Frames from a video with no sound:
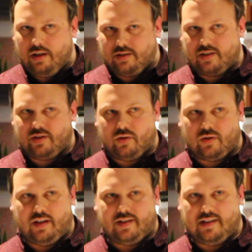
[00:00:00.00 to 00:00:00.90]
Does
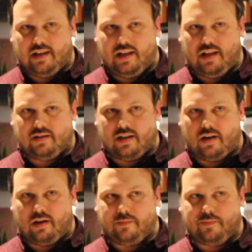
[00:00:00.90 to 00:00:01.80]
neutralize any heat
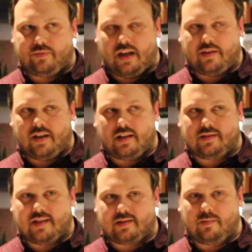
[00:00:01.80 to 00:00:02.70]
there. I think it
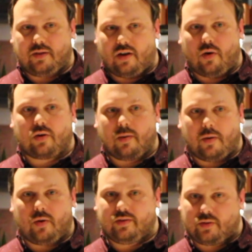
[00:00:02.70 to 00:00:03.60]
takes some of the oak
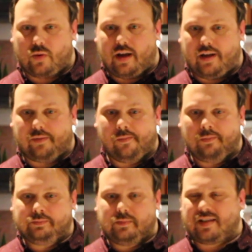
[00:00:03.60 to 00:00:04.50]
components away.
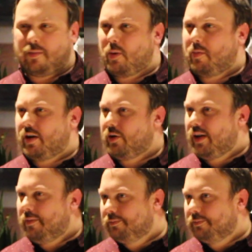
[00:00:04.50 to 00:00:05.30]
Makes it more buttery.